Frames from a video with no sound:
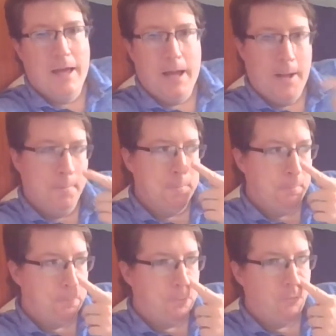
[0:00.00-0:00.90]

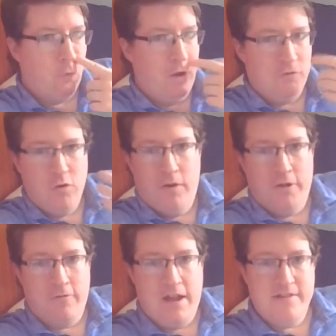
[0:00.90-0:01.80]
We have two
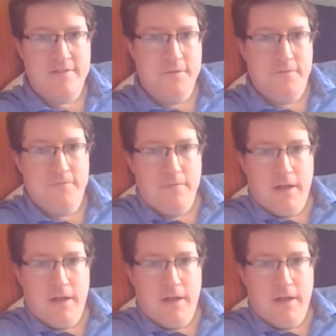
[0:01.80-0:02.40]
other greats of